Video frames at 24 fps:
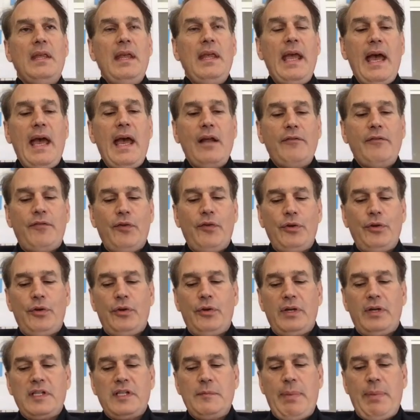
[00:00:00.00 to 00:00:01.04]
Yeah, and
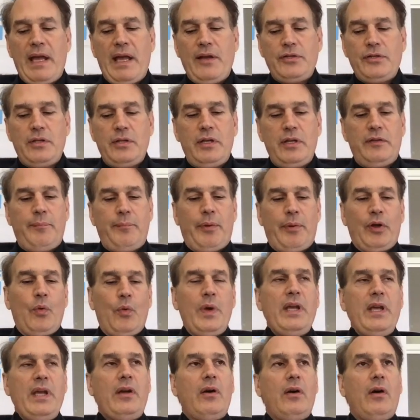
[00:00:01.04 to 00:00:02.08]
further expansion of
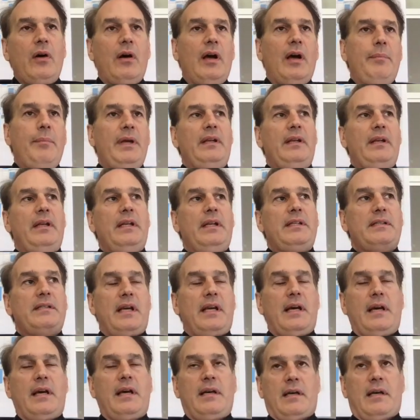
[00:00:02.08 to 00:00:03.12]
Pinguico. I mean, it's
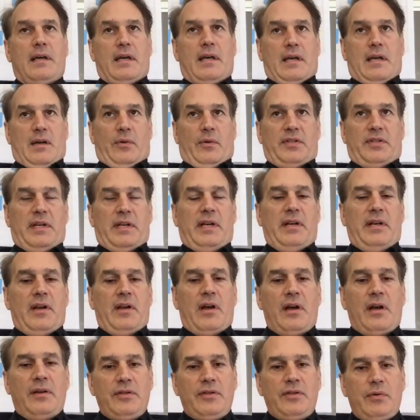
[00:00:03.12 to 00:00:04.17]
uh, we're sitting
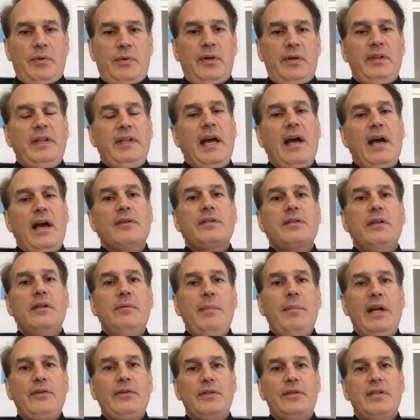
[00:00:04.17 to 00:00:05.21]
on
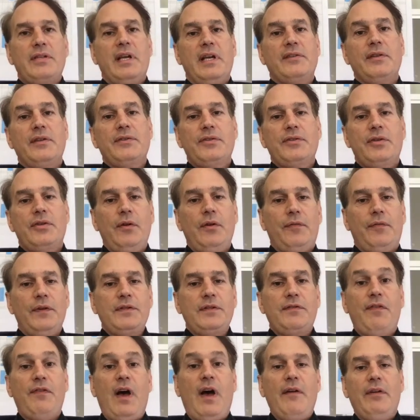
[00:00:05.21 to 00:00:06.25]
200,000 metric tons of
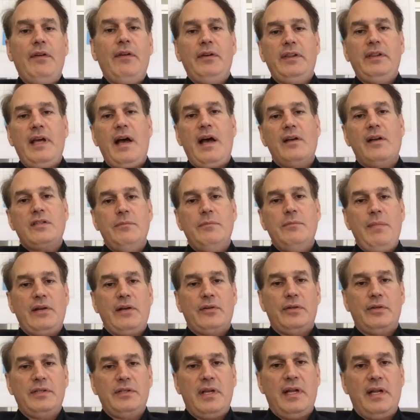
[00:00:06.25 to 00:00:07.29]
surface, 500,000
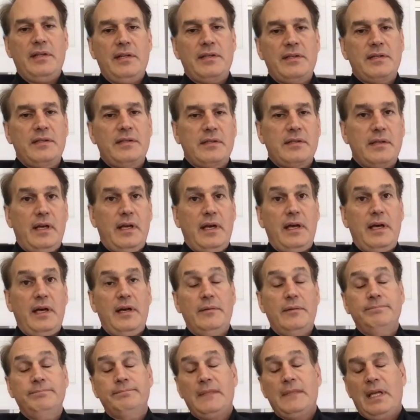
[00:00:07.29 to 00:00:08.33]
metric tons
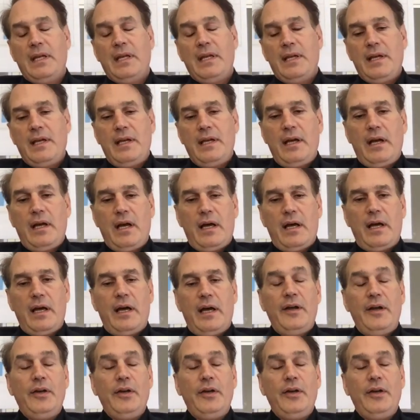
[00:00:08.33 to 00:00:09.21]
um, uh,